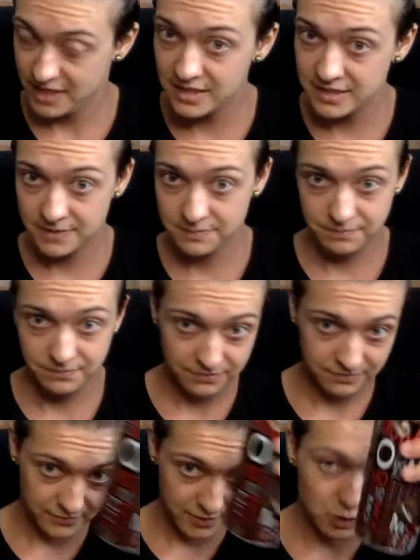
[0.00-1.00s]
Yes?
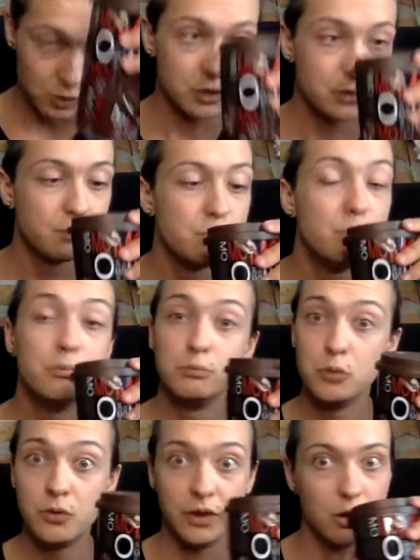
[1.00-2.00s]
Good.
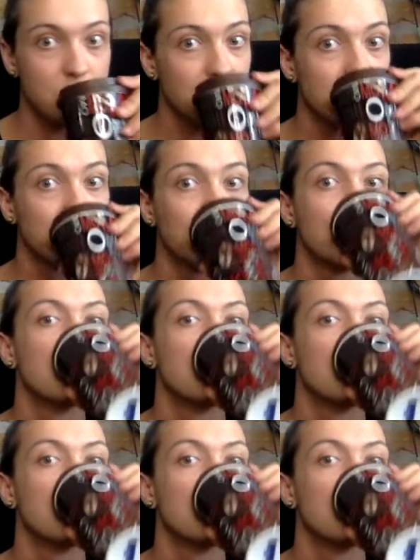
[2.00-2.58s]
Moving on.